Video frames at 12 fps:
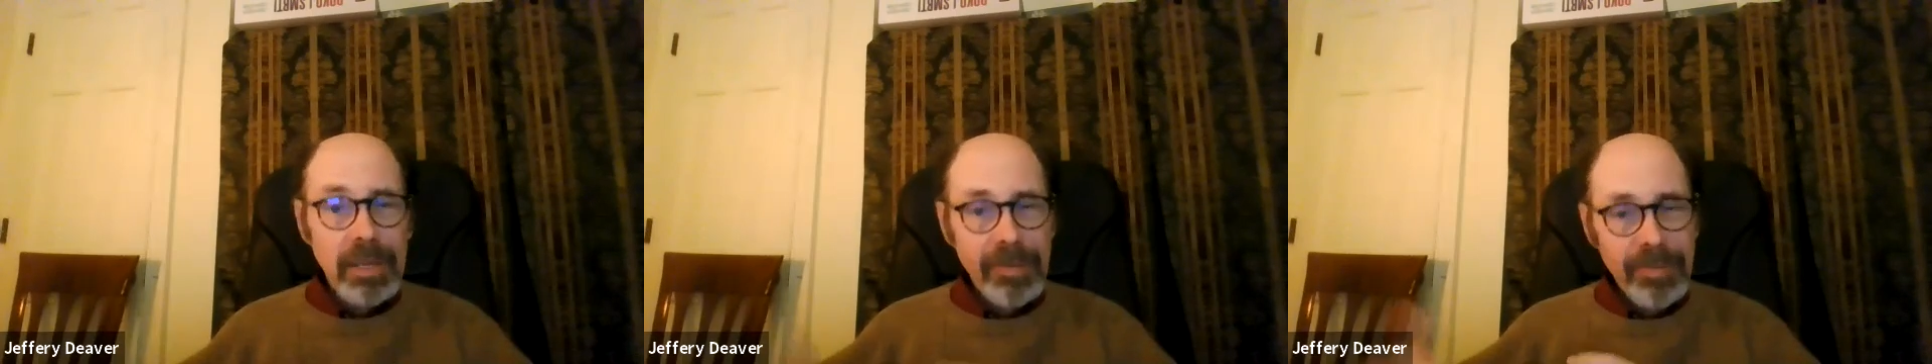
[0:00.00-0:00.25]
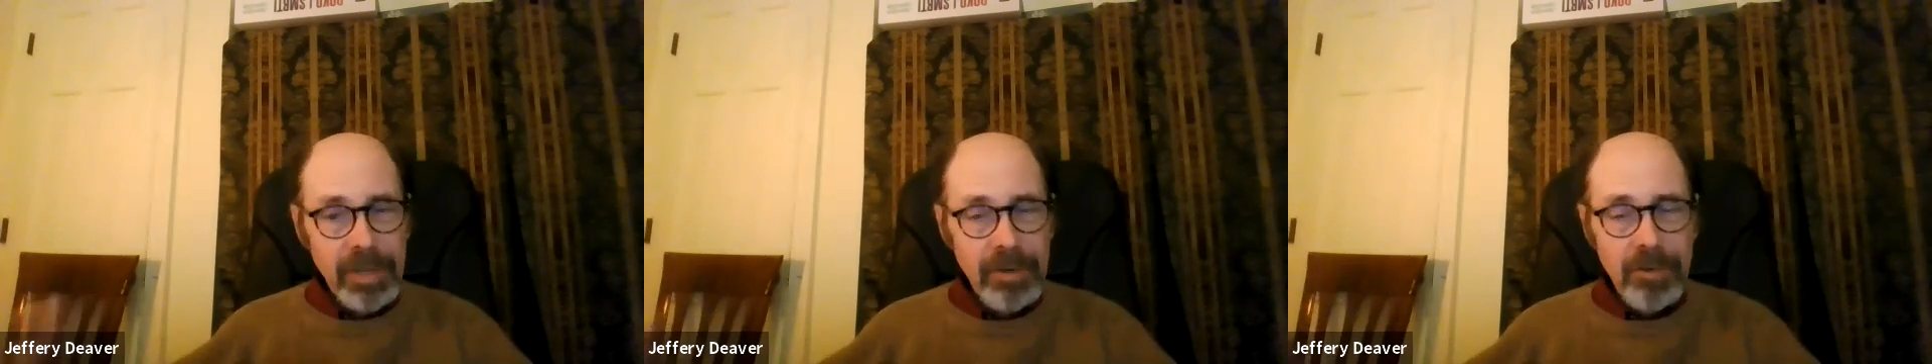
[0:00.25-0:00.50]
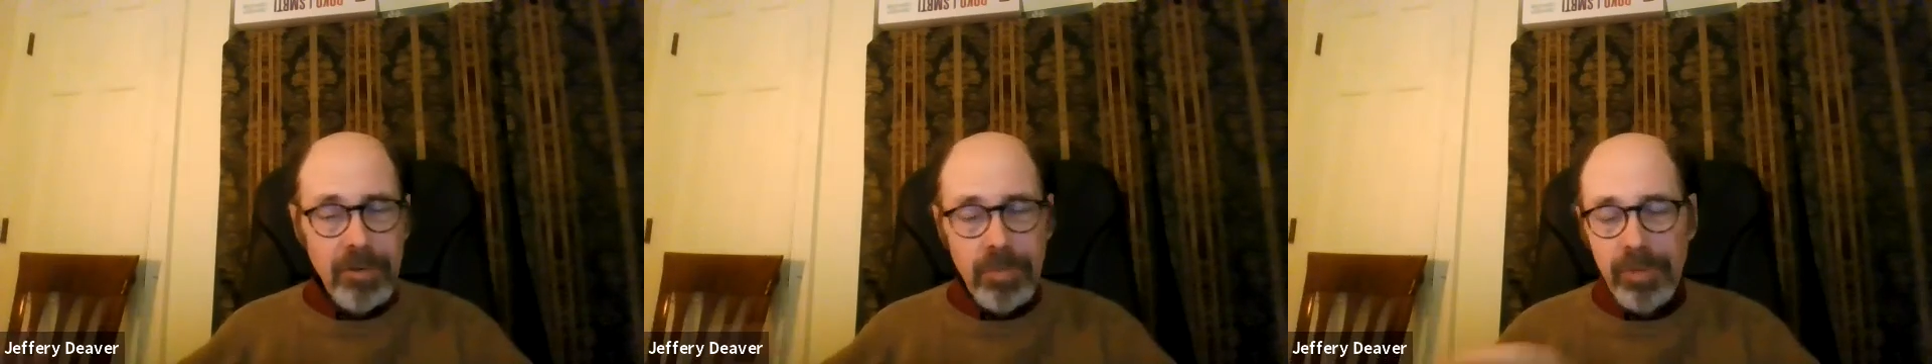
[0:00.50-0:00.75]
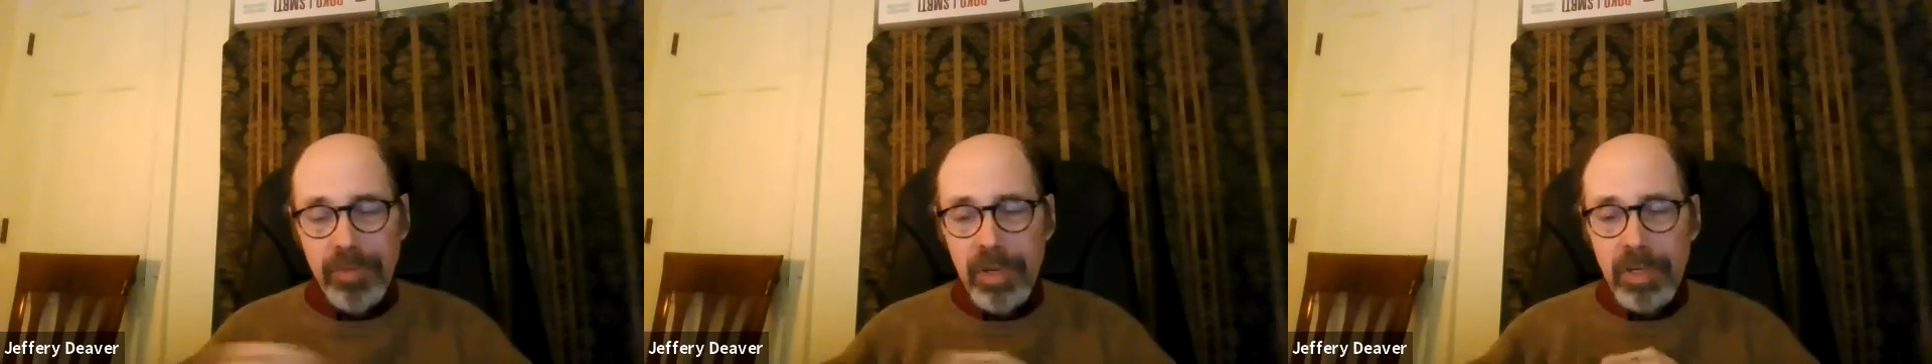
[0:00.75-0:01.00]
if the hero
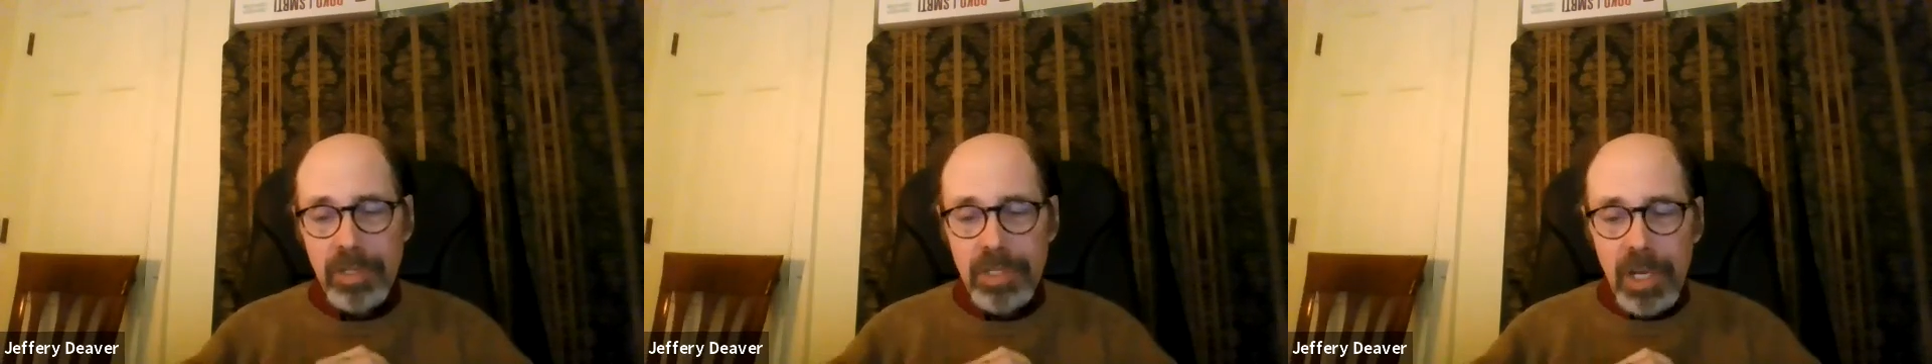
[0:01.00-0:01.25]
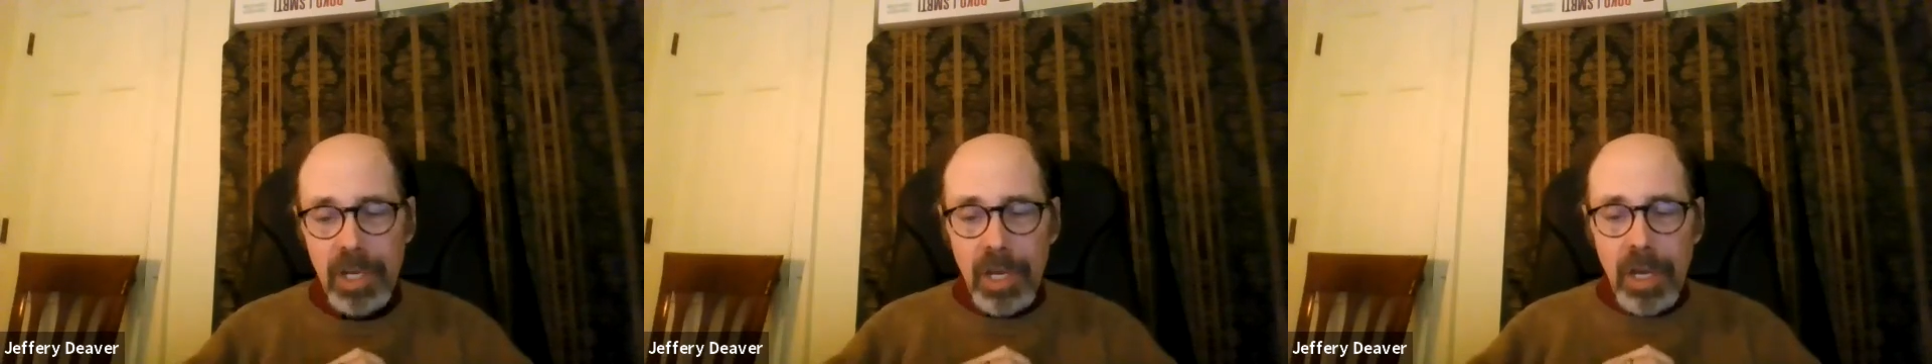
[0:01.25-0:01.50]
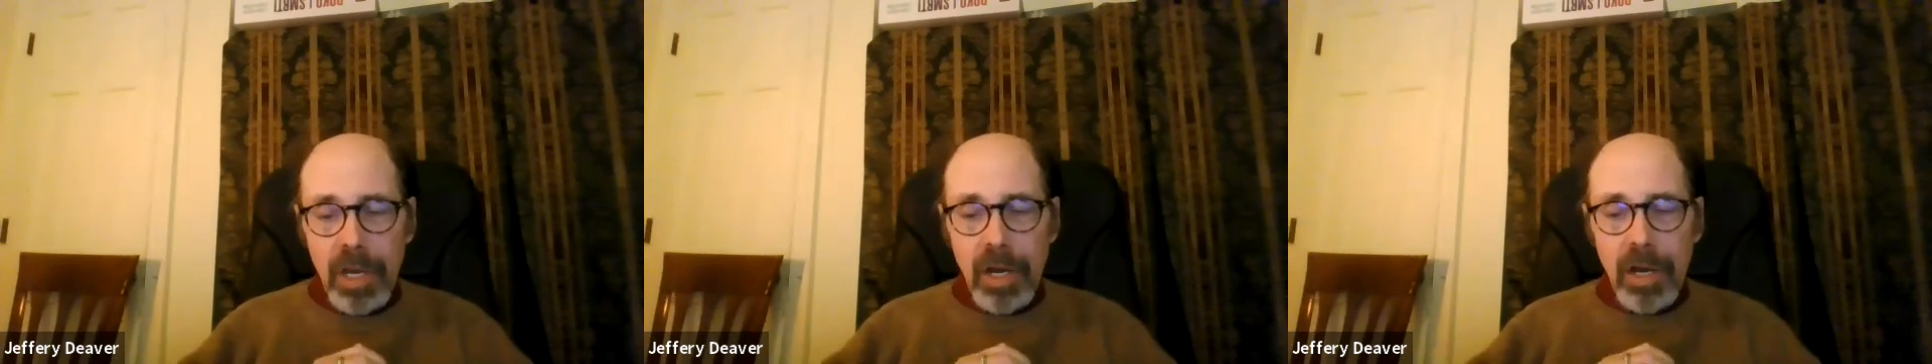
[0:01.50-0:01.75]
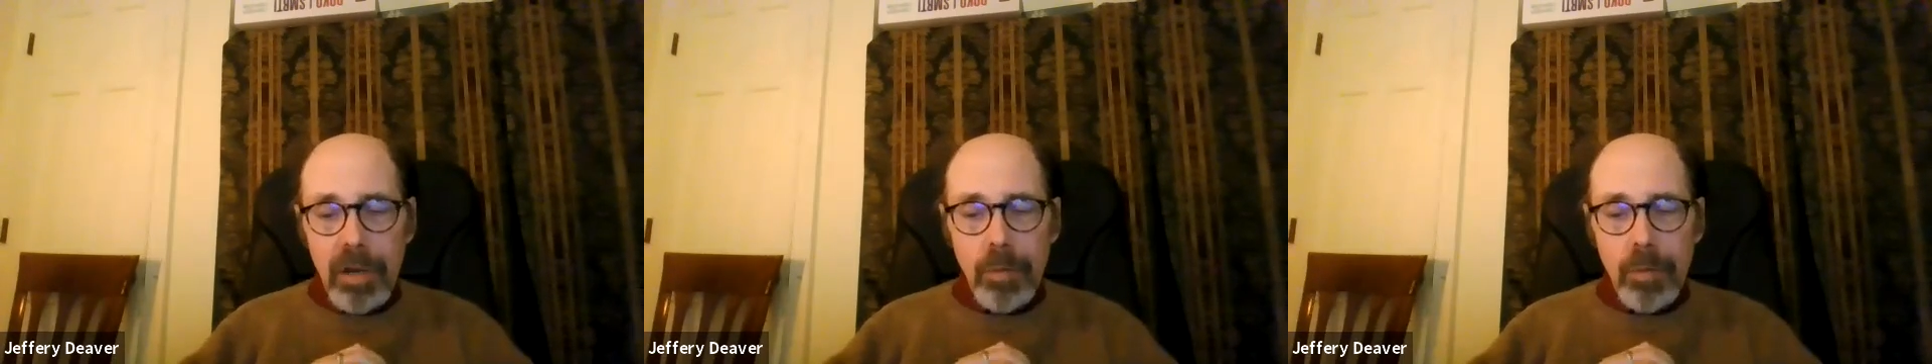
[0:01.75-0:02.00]
prevails,
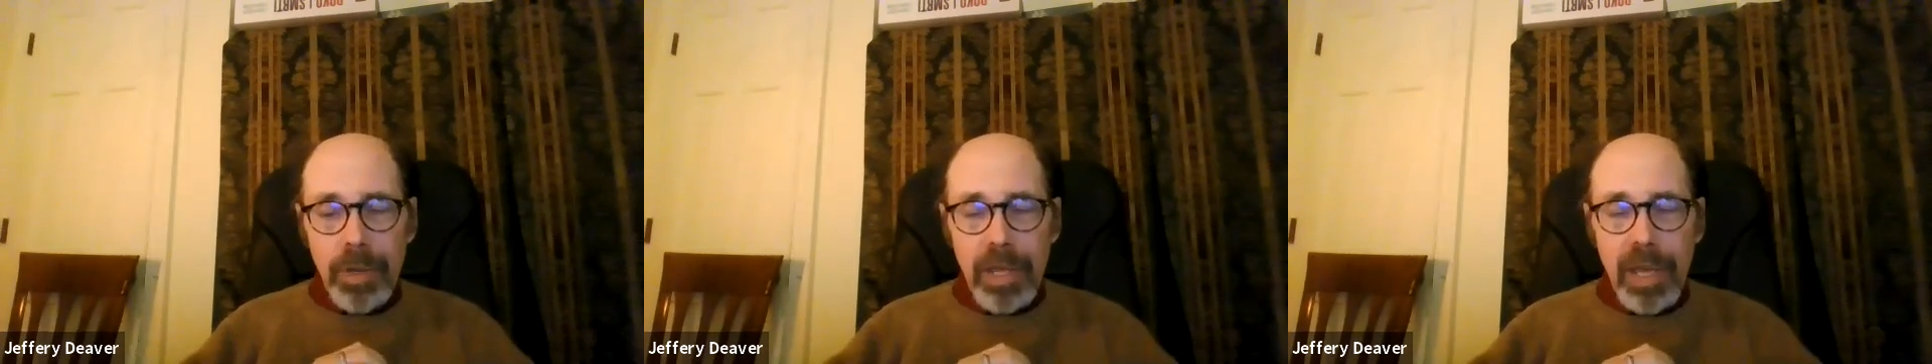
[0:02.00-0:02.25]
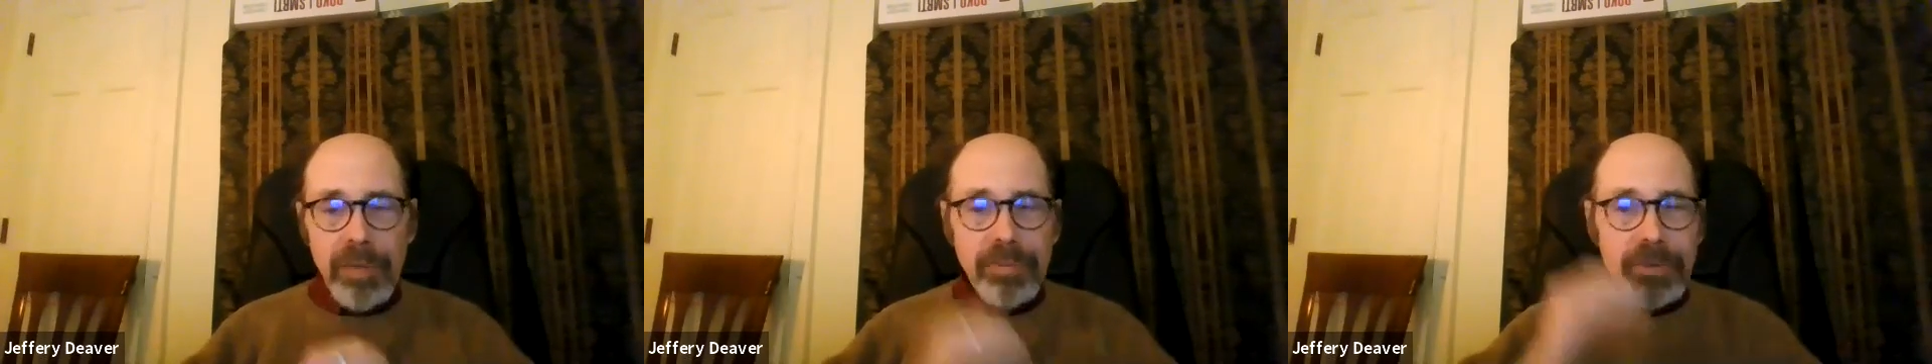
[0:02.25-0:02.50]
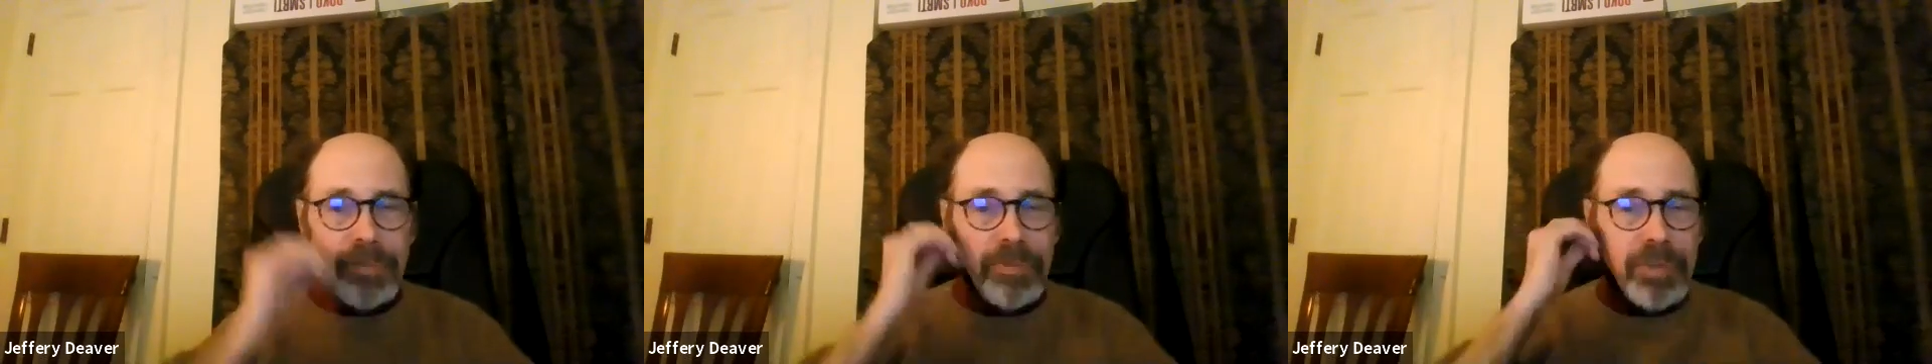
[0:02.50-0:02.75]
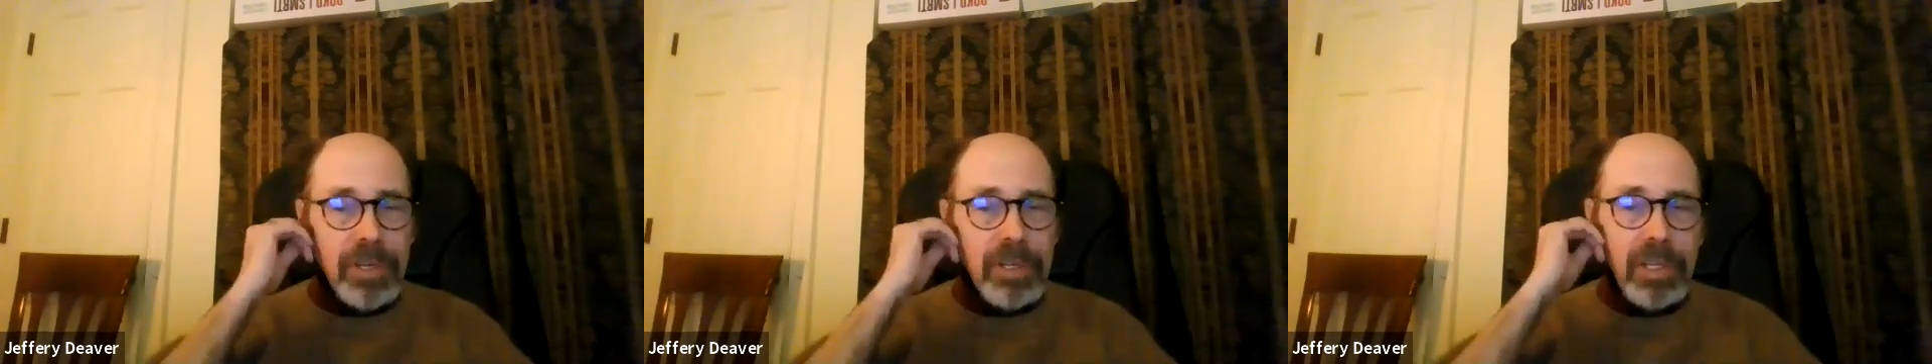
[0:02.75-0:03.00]
we have to
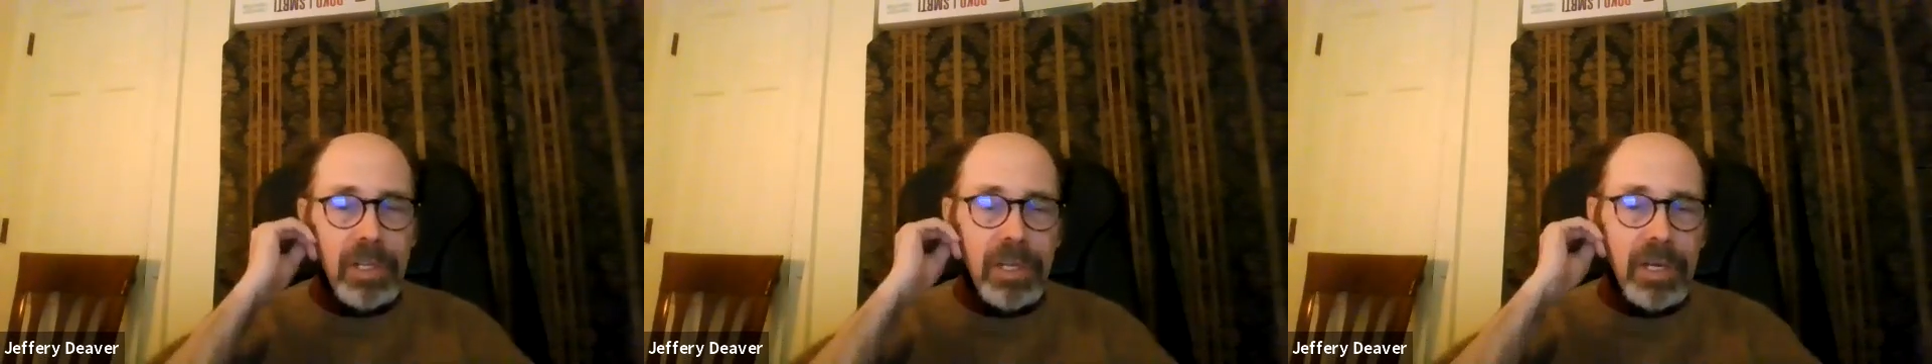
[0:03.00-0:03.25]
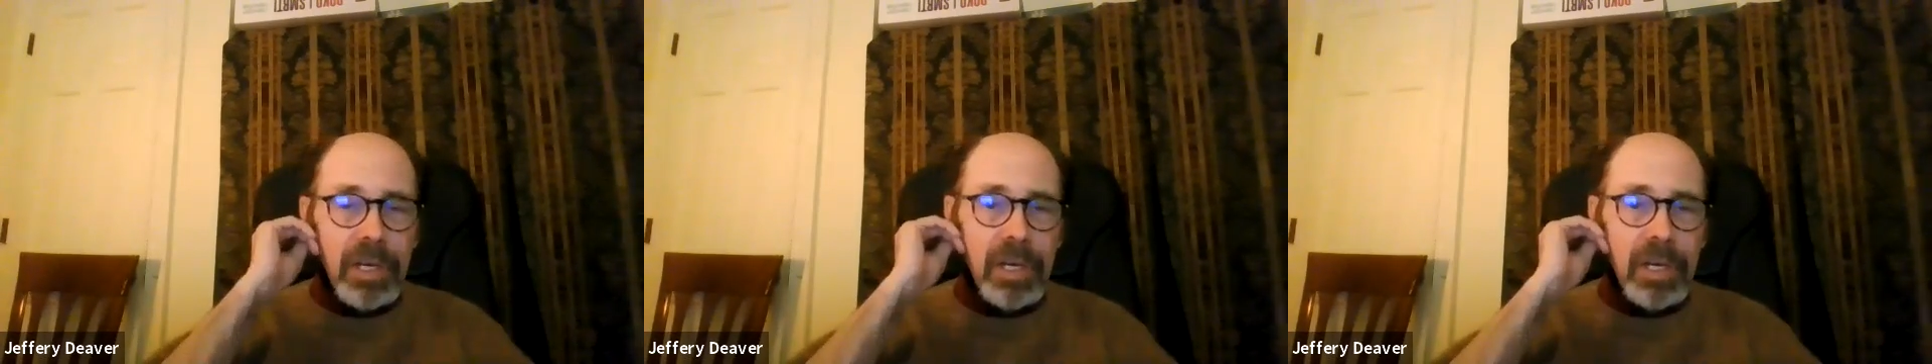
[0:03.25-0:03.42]
feel